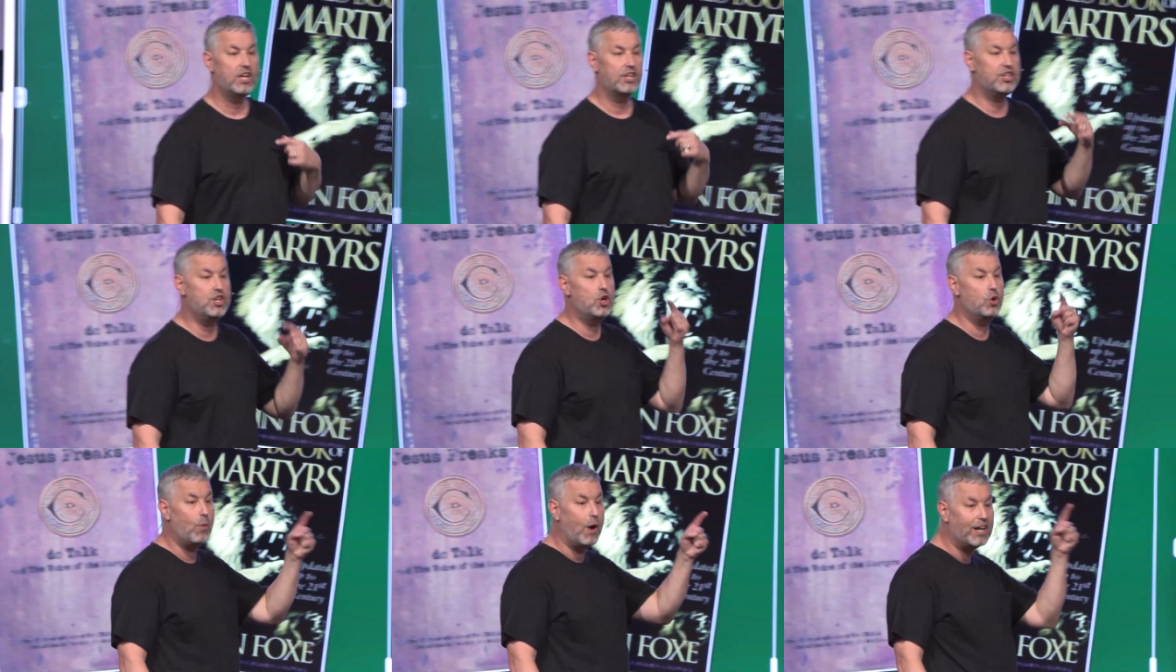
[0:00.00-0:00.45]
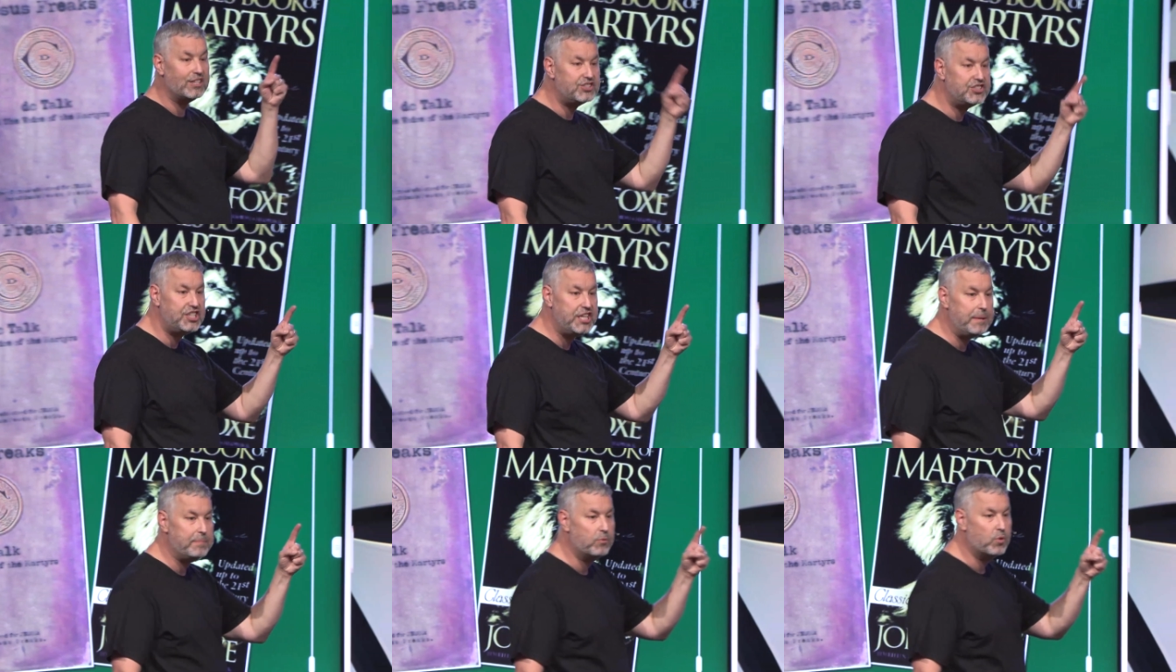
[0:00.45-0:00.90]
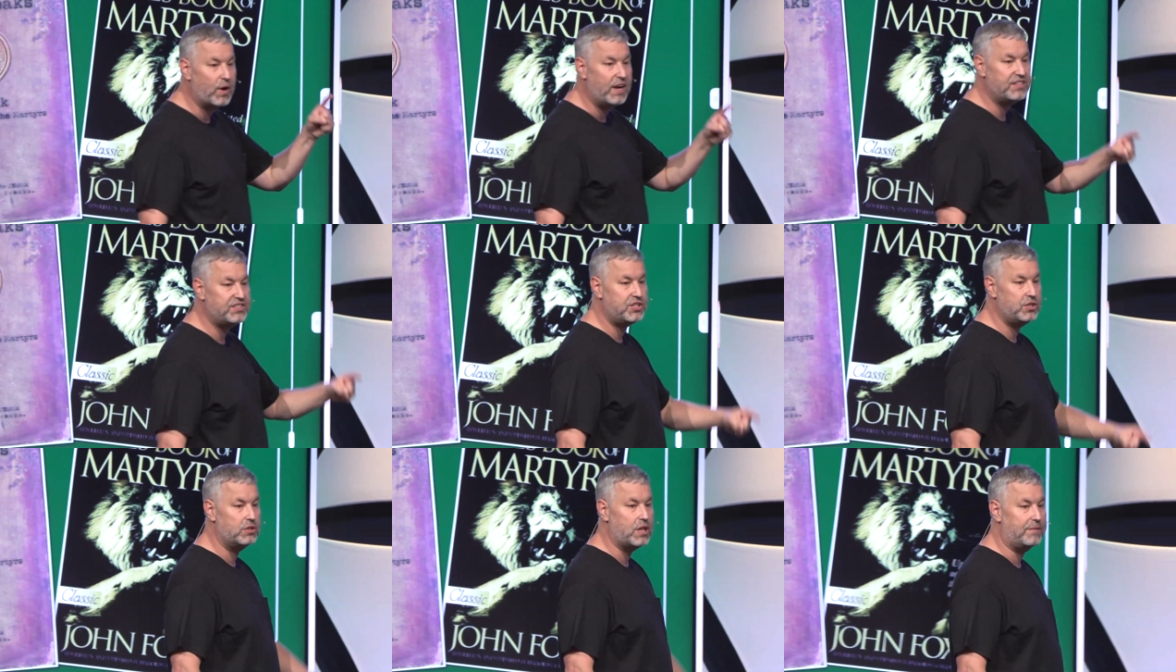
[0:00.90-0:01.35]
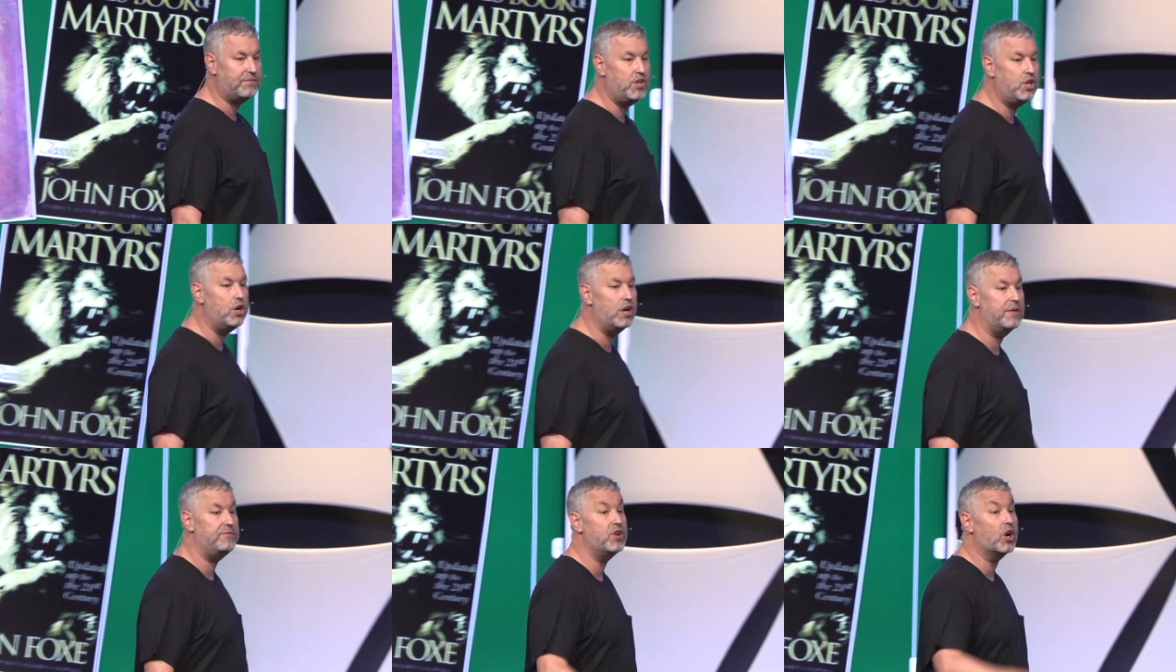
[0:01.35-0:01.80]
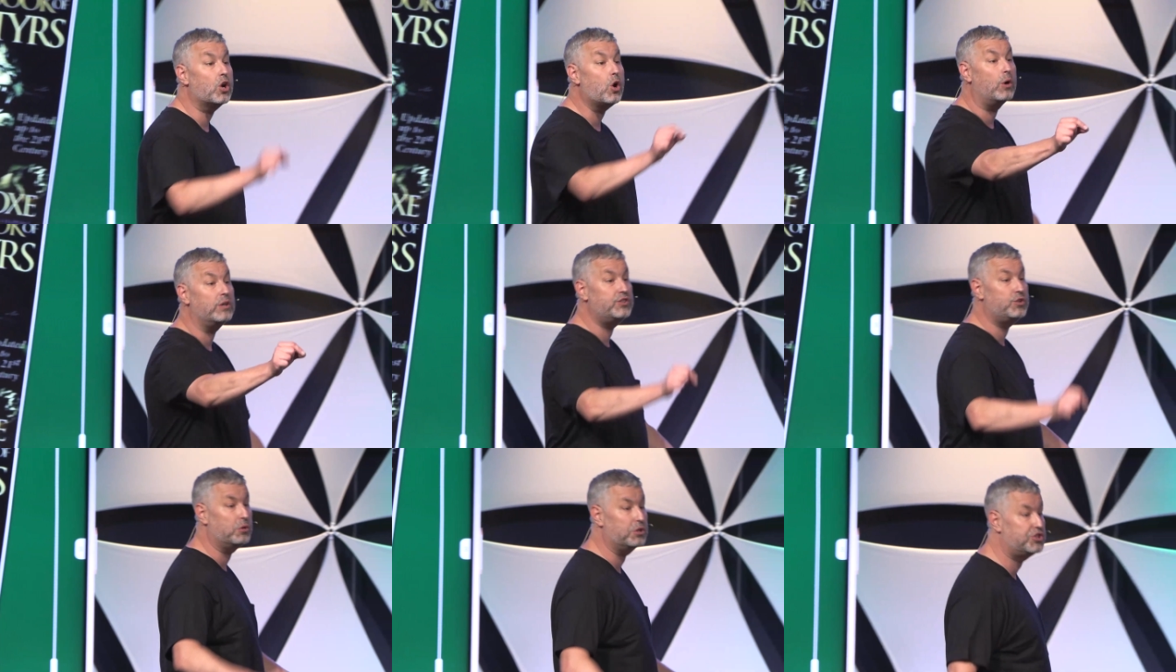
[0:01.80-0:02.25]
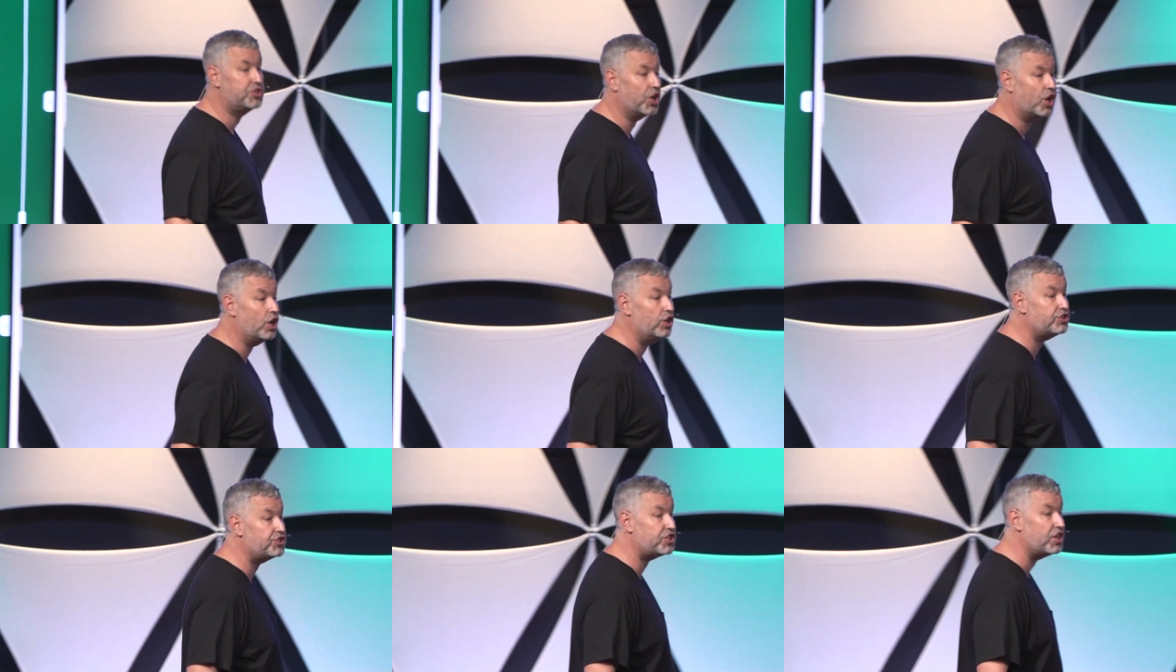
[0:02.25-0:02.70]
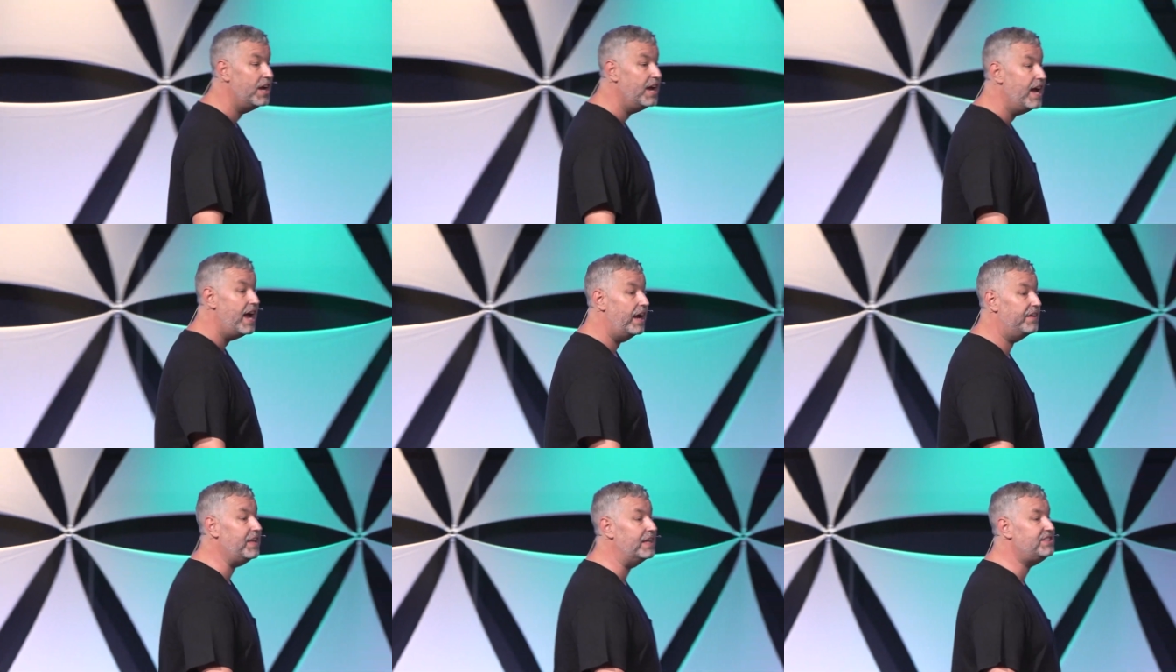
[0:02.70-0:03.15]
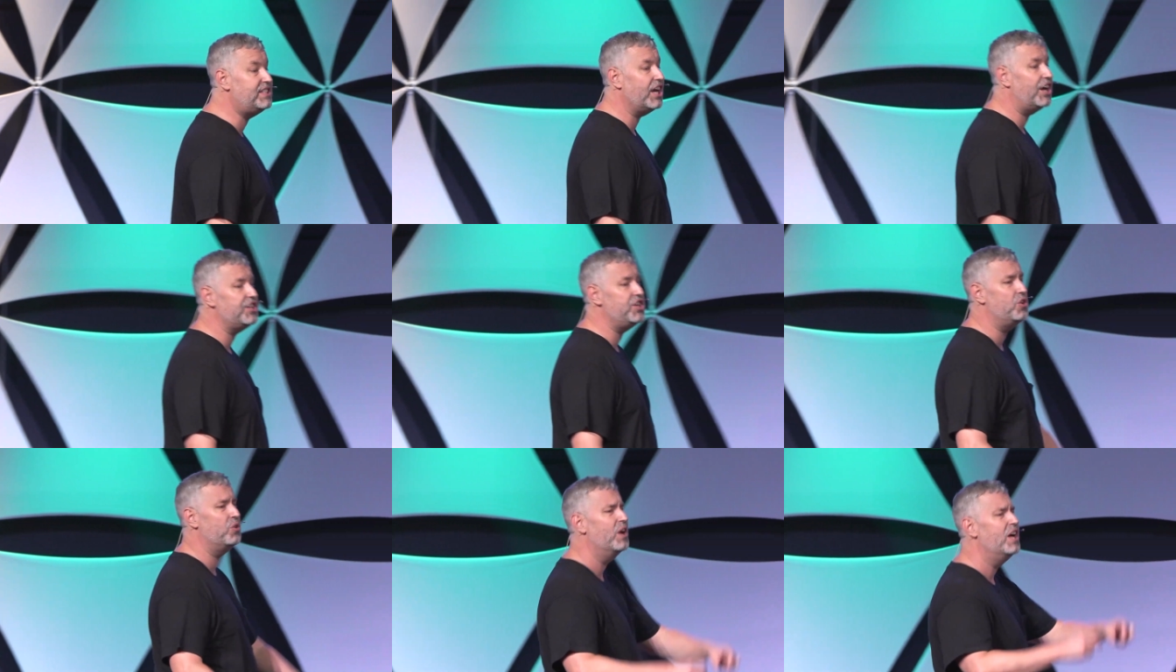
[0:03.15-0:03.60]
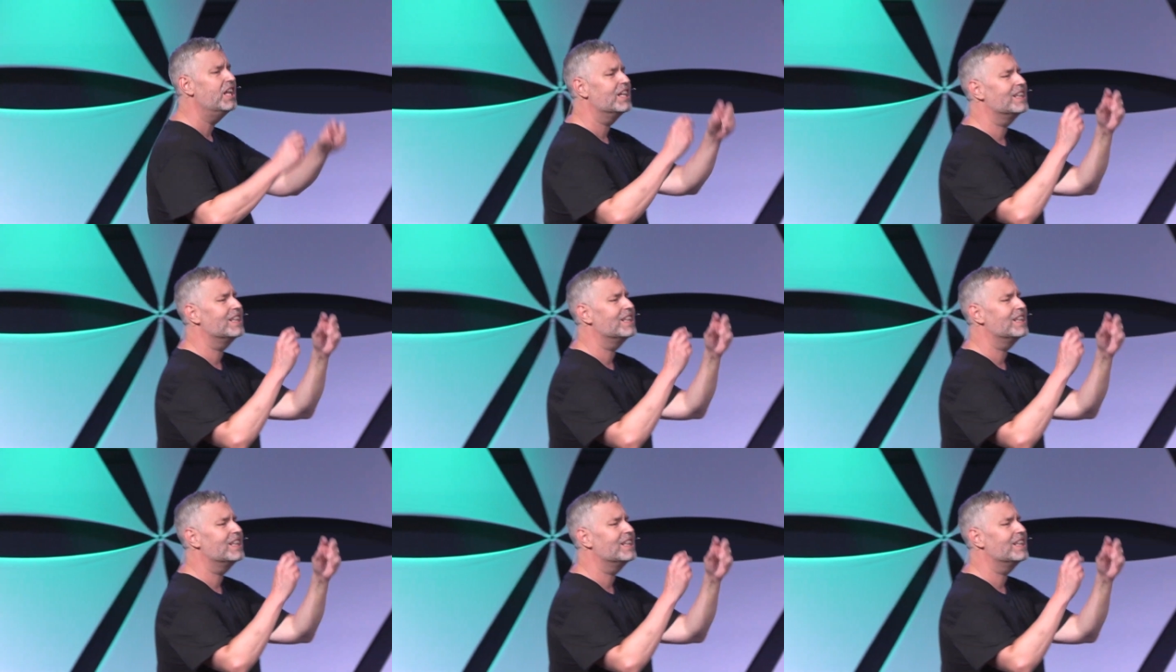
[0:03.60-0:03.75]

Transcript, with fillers: You don't want cheap grace in your life. You if you're going to a church and they tell you